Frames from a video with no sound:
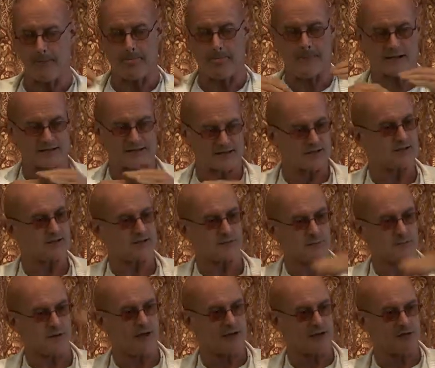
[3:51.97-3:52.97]
because this is
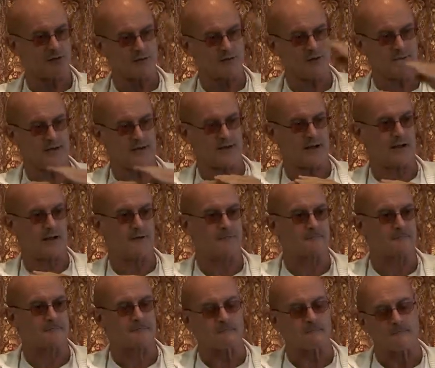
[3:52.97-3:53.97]
applying to women
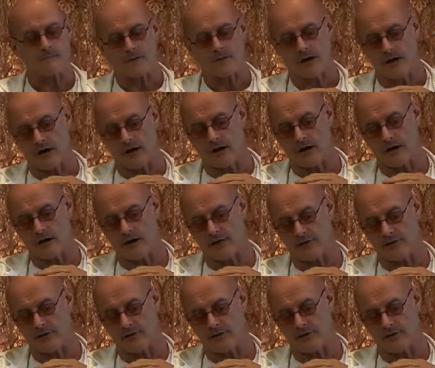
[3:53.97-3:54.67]
now.